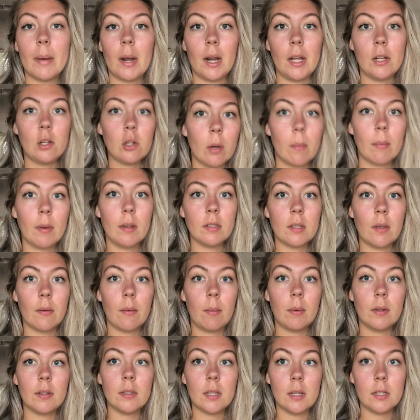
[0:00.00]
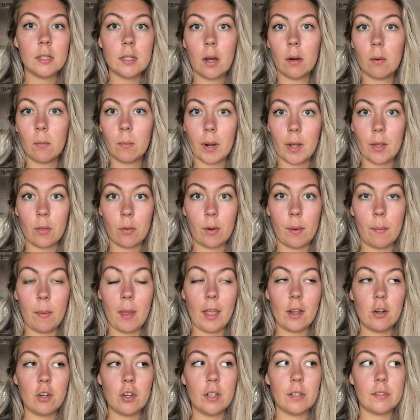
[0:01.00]
I told myself I'm gonna sit down and write 3
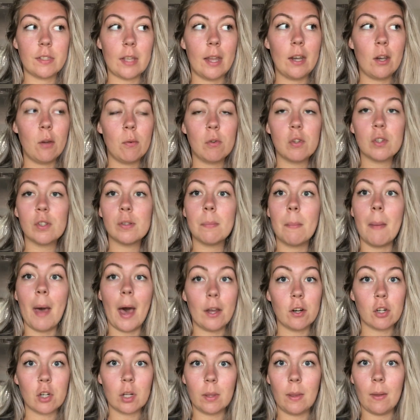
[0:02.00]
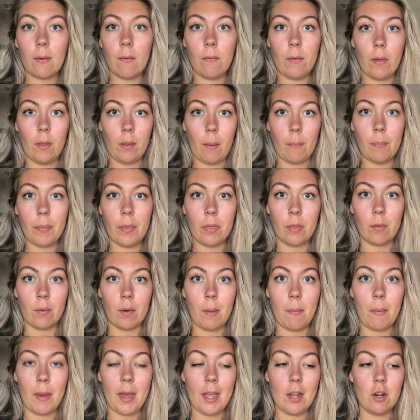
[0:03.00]
pages, and you just magically fill up the 3
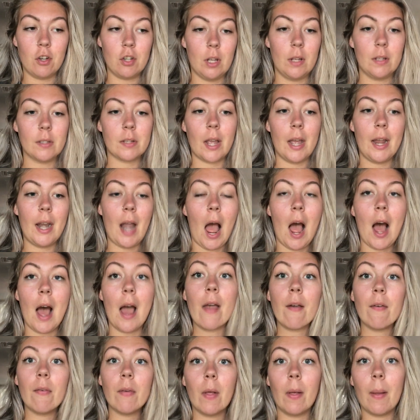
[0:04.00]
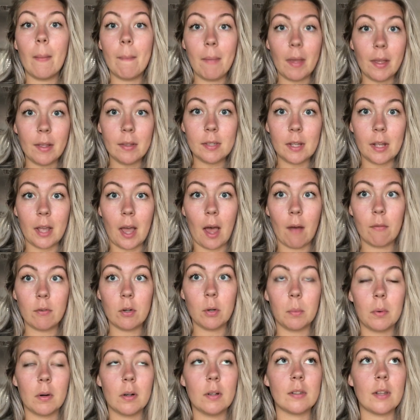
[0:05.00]
pages. And I feel amazing
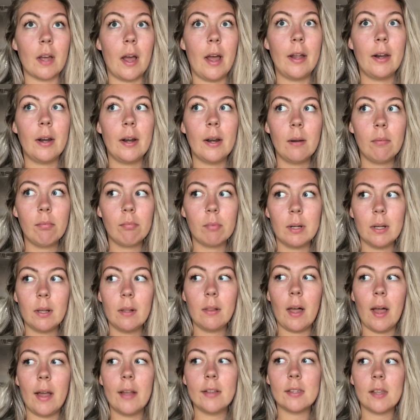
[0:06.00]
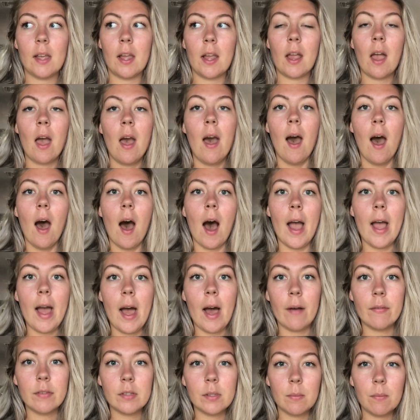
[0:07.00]
afterwards. I ended up realizing I
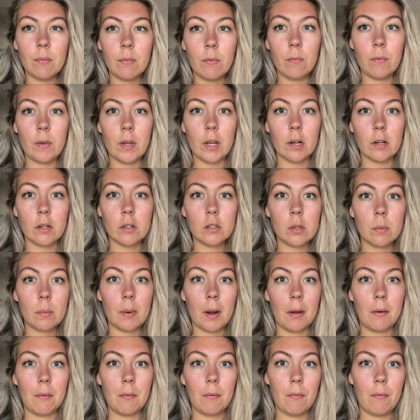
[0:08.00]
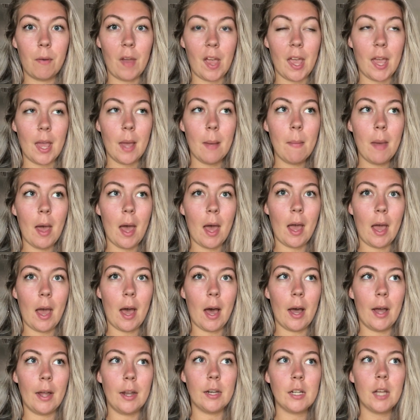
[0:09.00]
have some fears around fame,
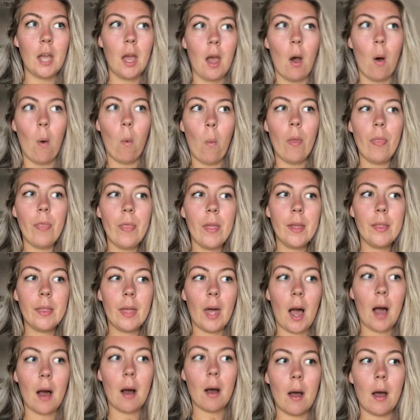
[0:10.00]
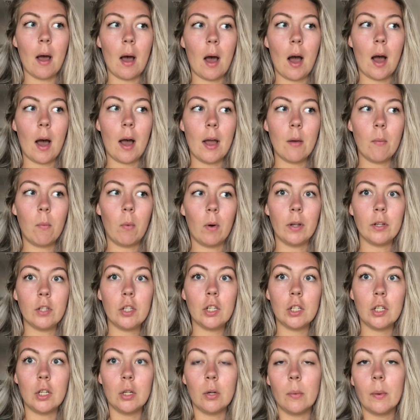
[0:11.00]
and one thing that I want
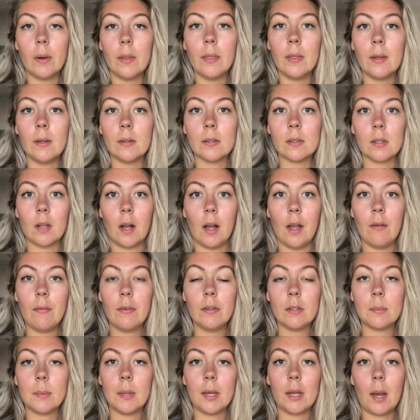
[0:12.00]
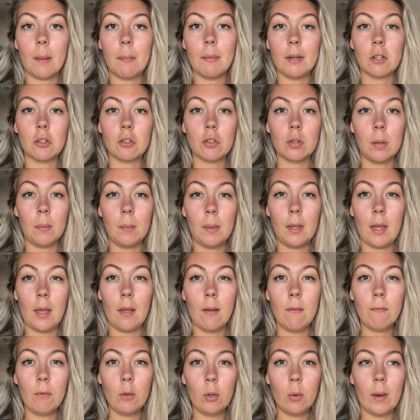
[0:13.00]
to do in this life is become extremely
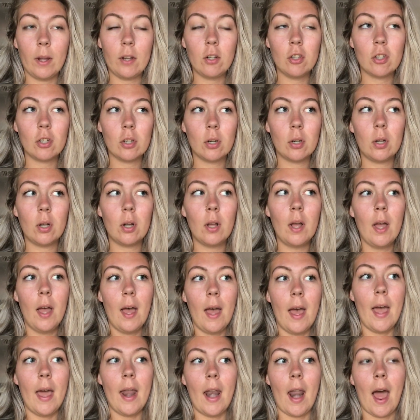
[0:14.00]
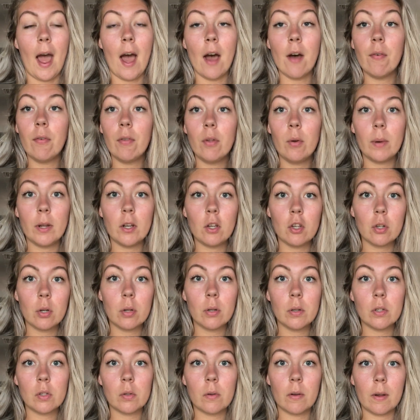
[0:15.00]
influential and
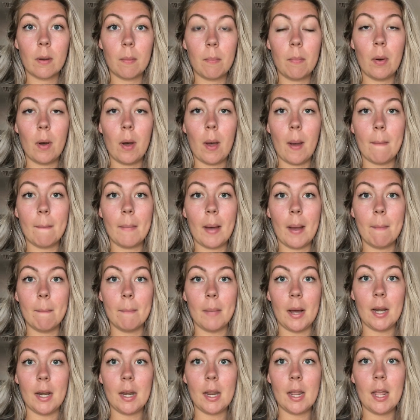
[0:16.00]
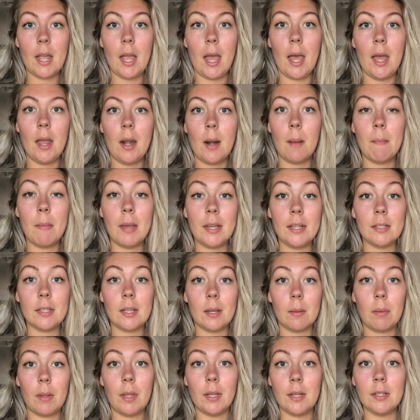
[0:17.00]
affluential so I can put my money in
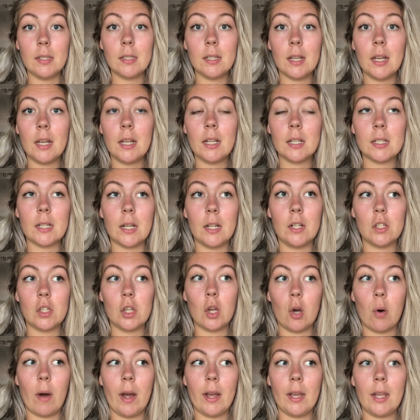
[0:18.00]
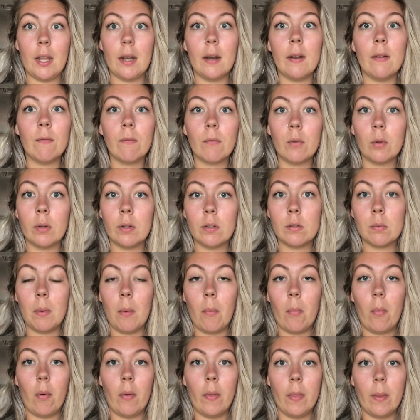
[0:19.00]
amazing places and so I can influence
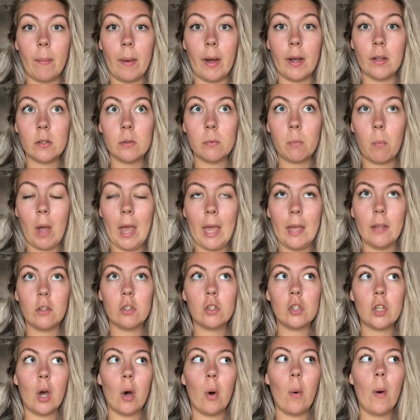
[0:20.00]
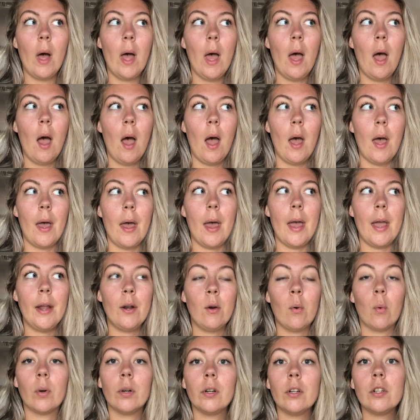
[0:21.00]
people in the best ways. So in
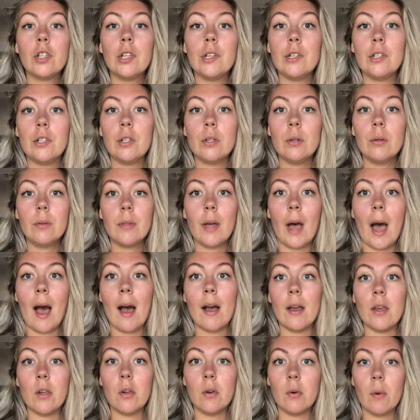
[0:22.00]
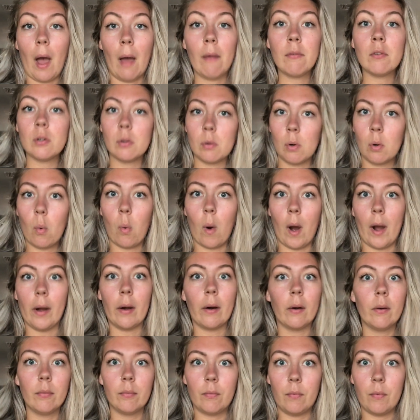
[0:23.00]
order to do that, you have to
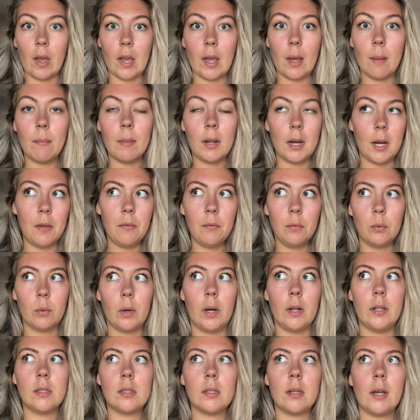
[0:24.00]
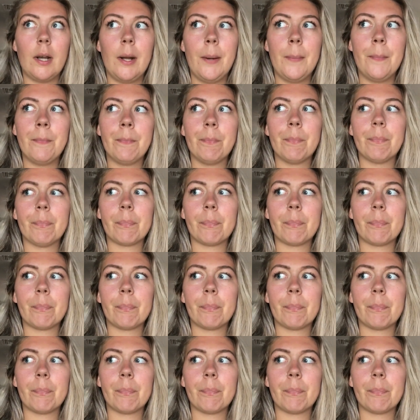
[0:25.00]
acquire fame and influence. And